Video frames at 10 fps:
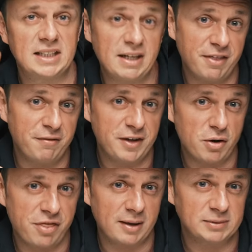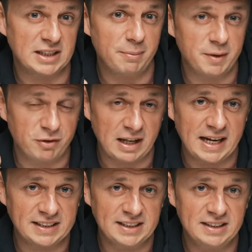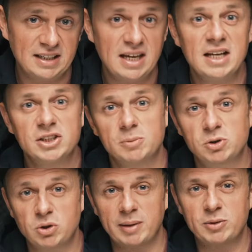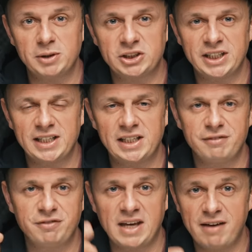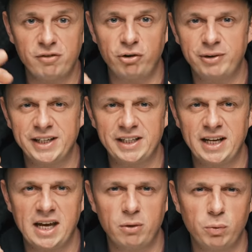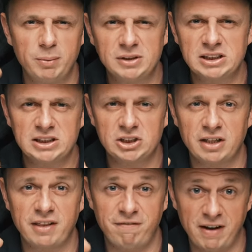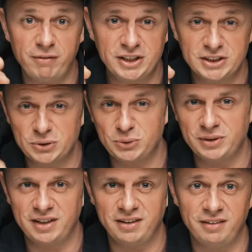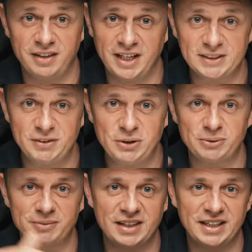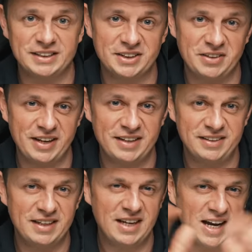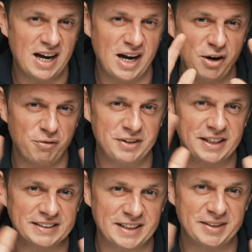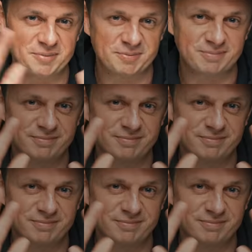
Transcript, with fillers: give the video a thumbs up if you liked it. Subscribe to my channel if you haven't already, and we will see each other very soon in the next video. Until then, auf Wiedersehen.